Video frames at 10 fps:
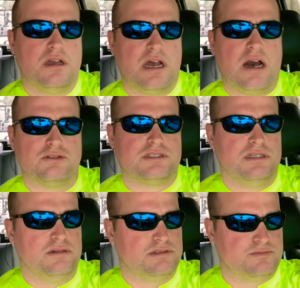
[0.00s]
I was
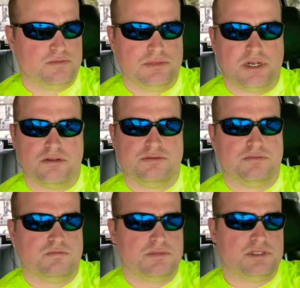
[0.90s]
it was you know
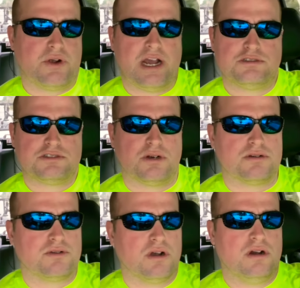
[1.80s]
grass was starting to
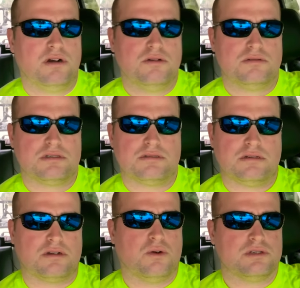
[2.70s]
grow. And
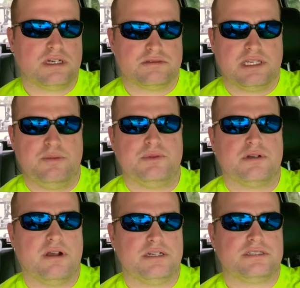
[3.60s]
of course, I was keeping the
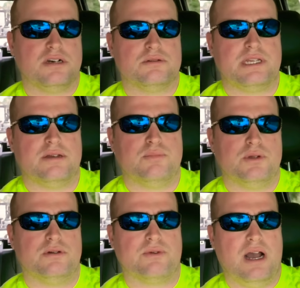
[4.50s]
grass cut with that
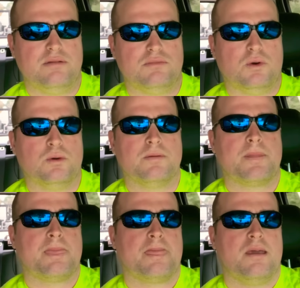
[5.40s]
riding mower.
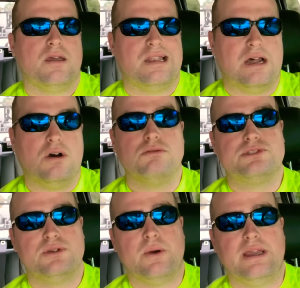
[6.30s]
I own
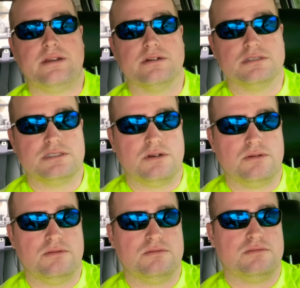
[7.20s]
two acres,
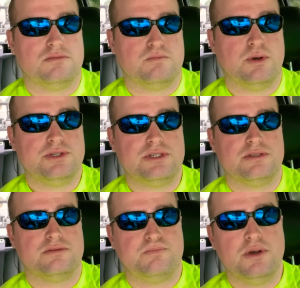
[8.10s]
so
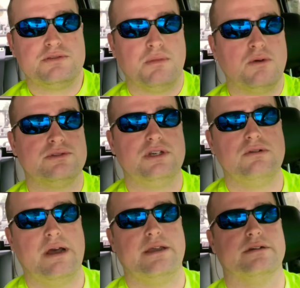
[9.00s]
pushing push mowing two
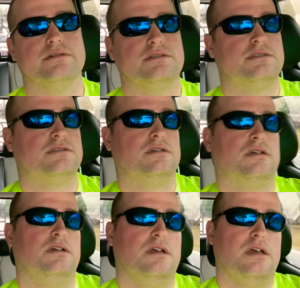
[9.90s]
acres
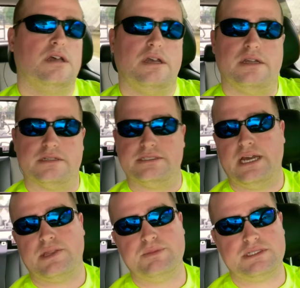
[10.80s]
and the
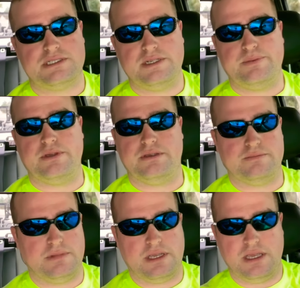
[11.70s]
South Mississippi
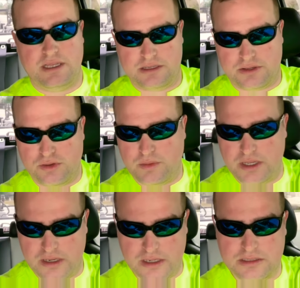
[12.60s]
heat and
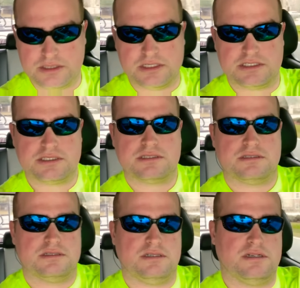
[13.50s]
humidity is just,
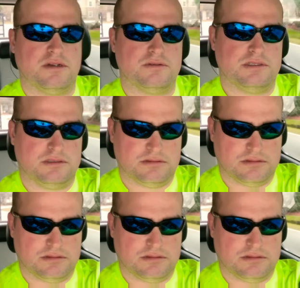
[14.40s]
you know, it's